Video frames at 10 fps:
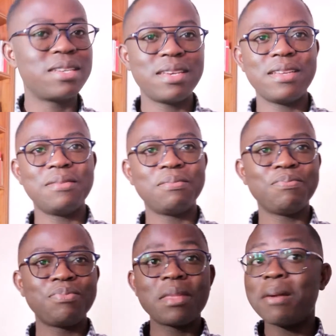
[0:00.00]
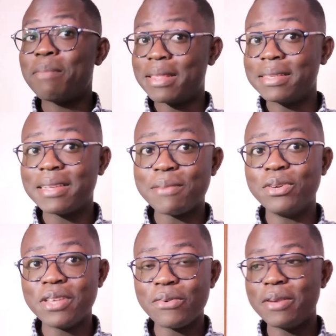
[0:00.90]
again. By this time,
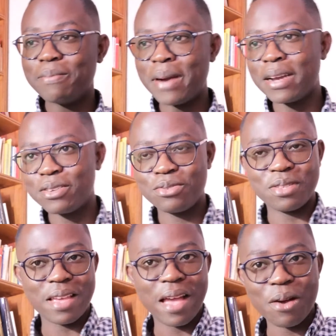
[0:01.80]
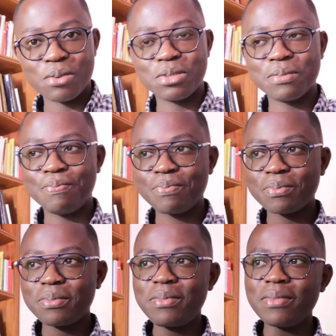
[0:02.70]
on their way back to the house,
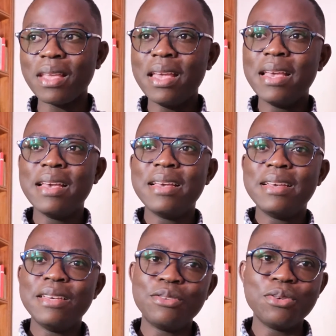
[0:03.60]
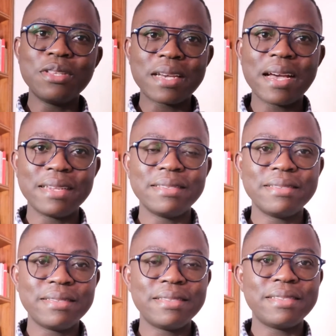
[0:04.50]
he told the can,
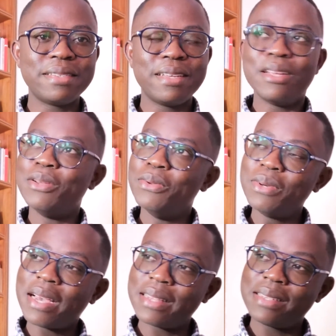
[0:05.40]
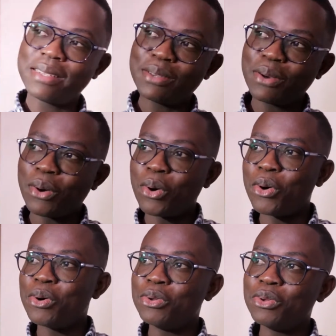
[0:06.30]
"Look at
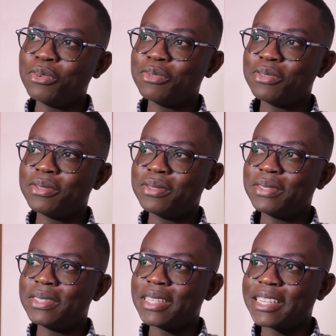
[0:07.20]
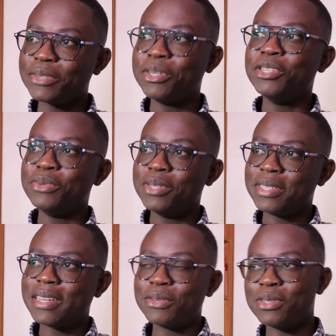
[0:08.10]
all of the
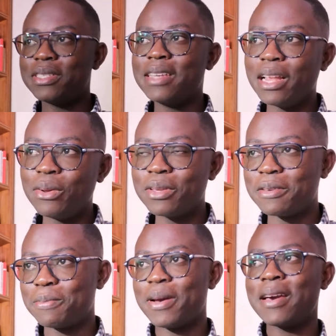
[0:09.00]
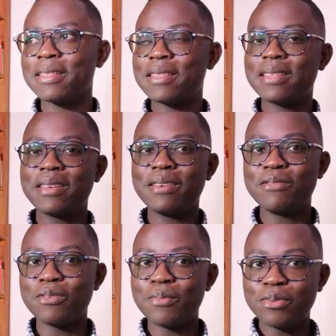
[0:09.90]
greeneries that you see along the path
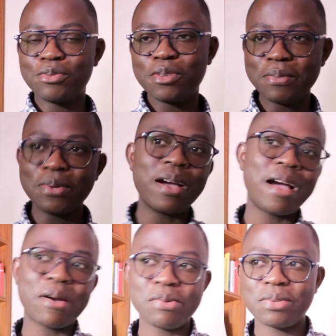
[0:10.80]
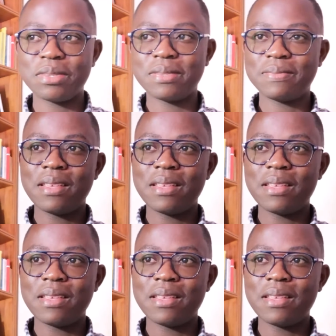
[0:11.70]
from the stream to our house.